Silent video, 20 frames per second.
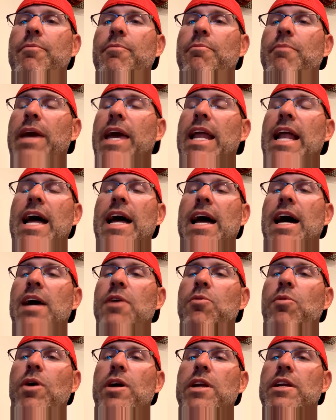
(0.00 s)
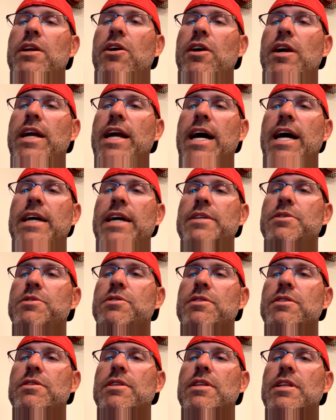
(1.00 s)
man, I wanted our
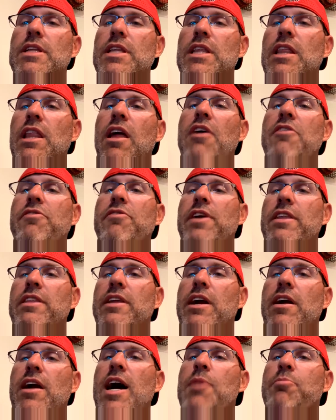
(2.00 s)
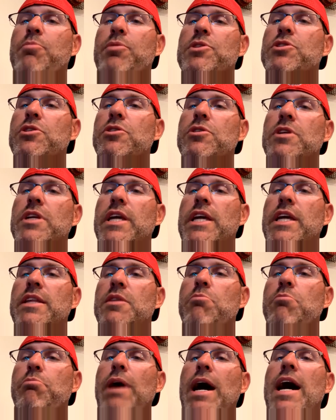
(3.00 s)
guys loving their opportunity in
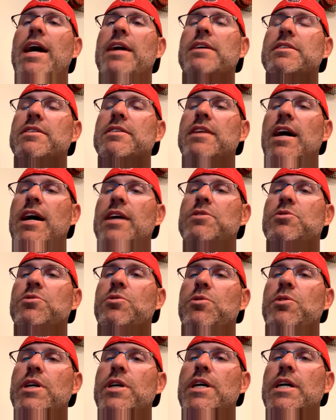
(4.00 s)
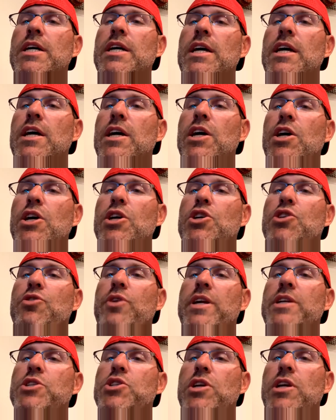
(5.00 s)
the box, not sort of
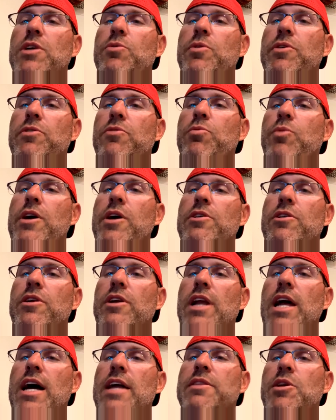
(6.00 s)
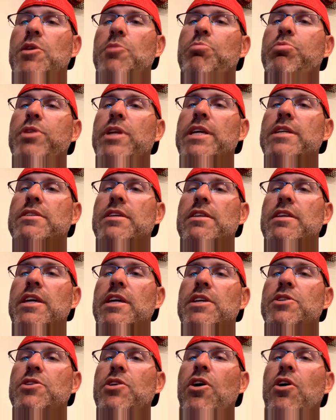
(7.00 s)
cringing with whether or not they're pleasing
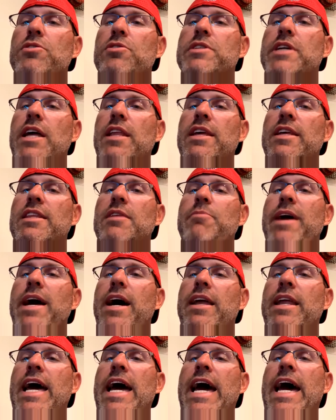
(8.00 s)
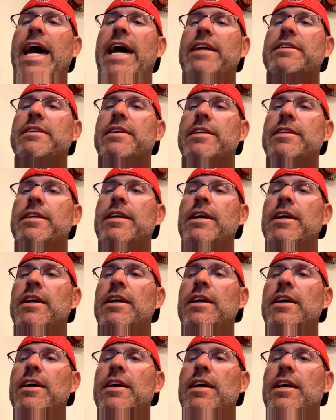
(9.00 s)
the adult telling them how to act.
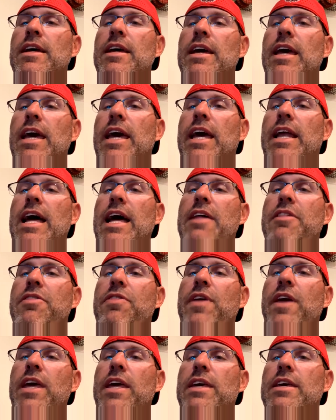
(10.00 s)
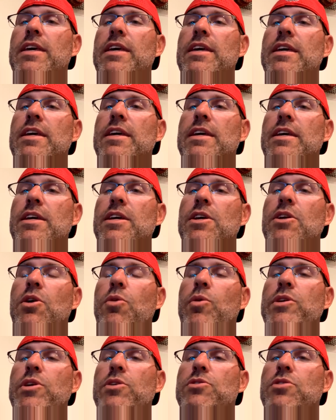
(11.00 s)
And I think,
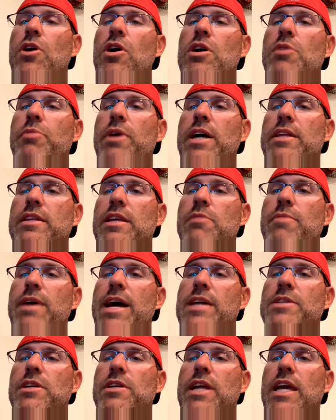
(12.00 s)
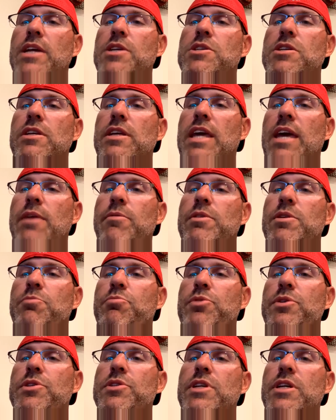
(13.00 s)
when you talk about the imagination game and the
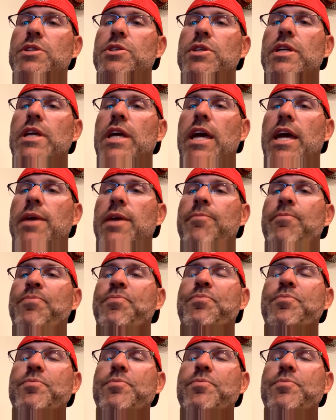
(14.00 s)
precision game,